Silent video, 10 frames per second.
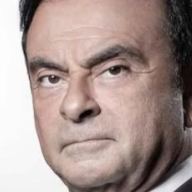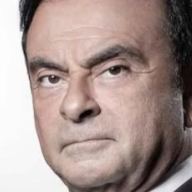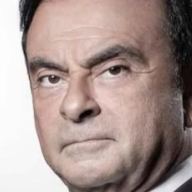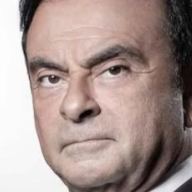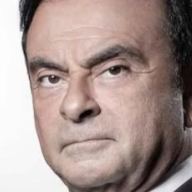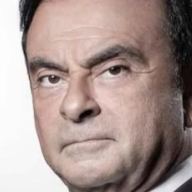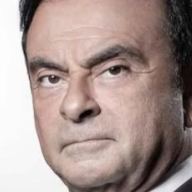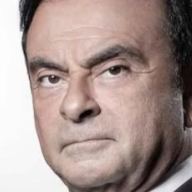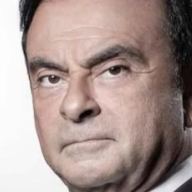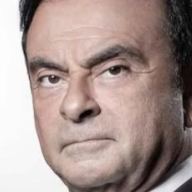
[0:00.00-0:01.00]

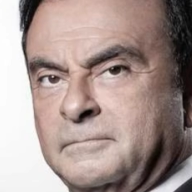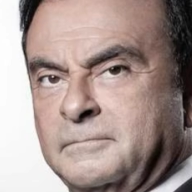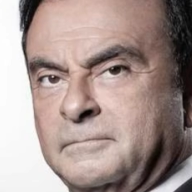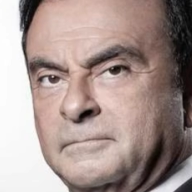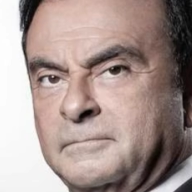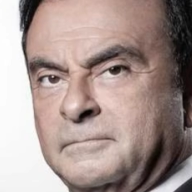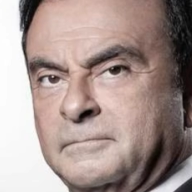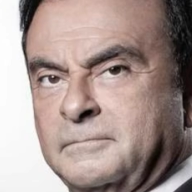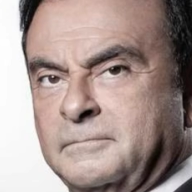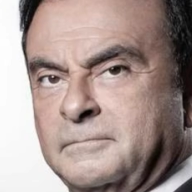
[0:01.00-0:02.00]

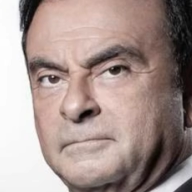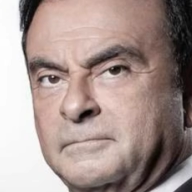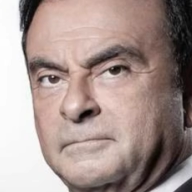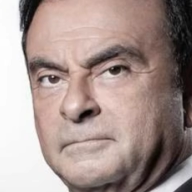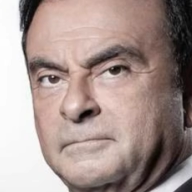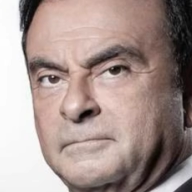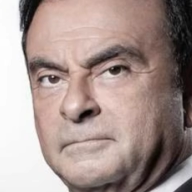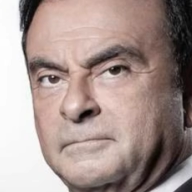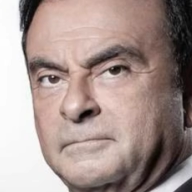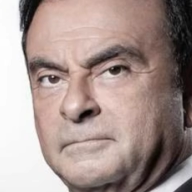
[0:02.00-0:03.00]

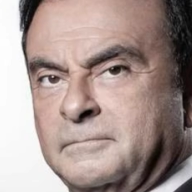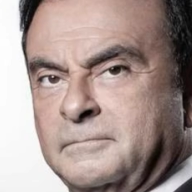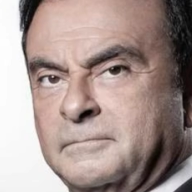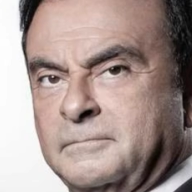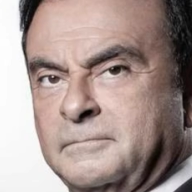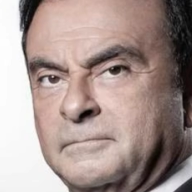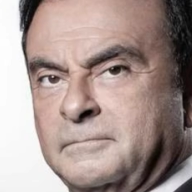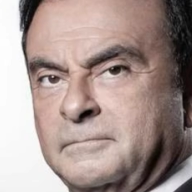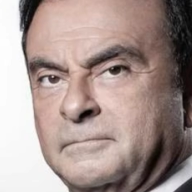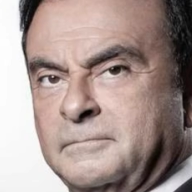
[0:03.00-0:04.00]

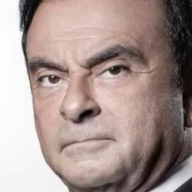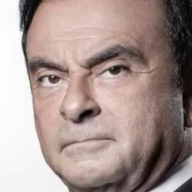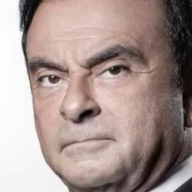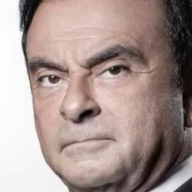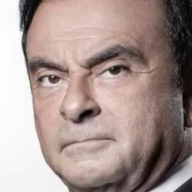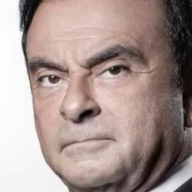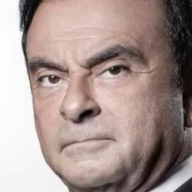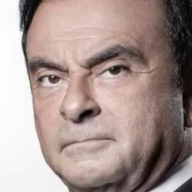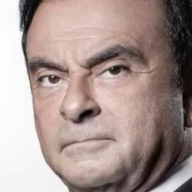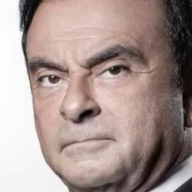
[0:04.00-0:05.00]

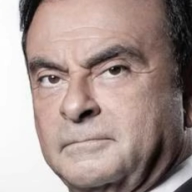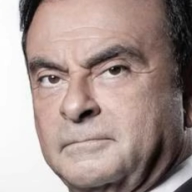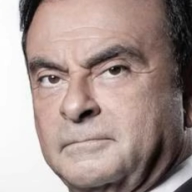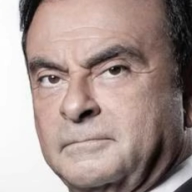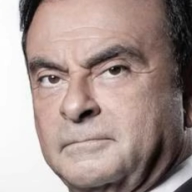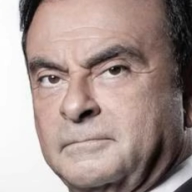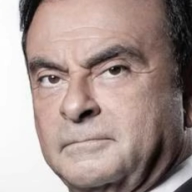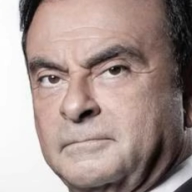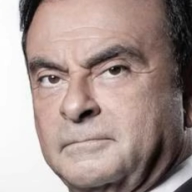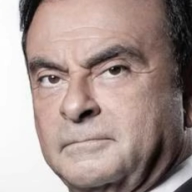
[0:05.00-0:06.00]

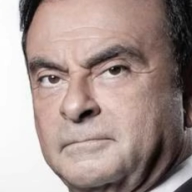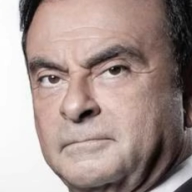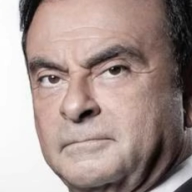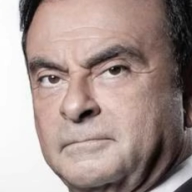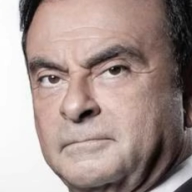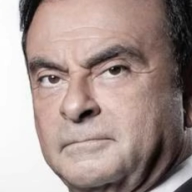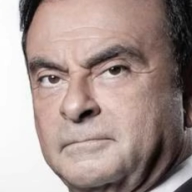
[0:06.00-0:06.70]
This is a still picture; no speech is visible.